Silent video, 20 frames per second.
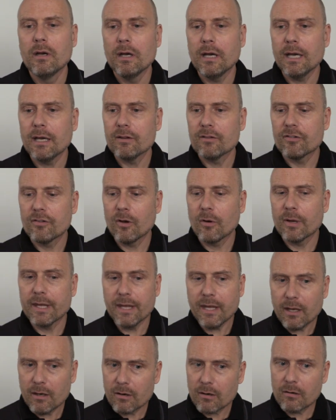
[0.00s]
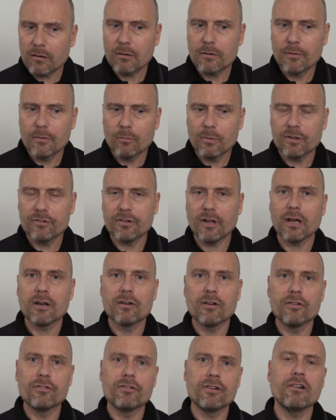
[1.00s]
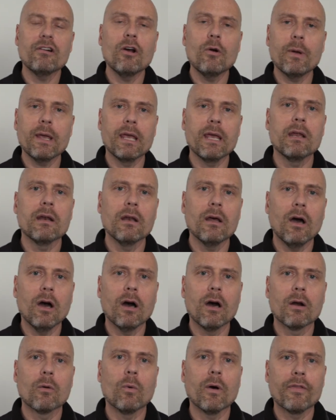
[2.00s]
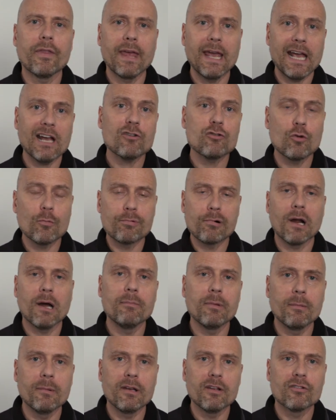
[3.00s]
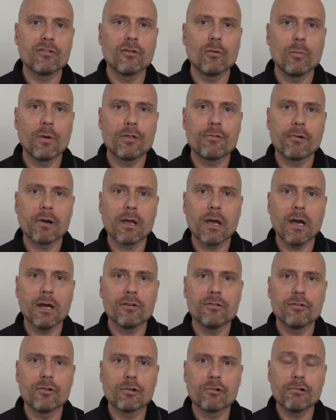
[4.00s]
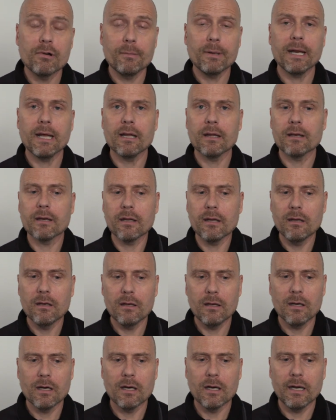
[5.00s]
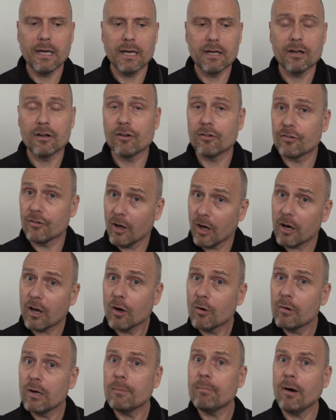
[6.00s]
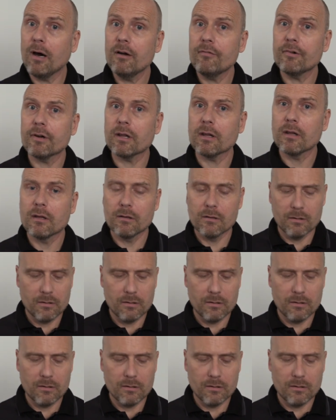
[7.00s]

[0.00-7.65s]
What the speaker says: And so here we're starting to zero in on what the actual problem is with regards to criminality, and it is not only poverty.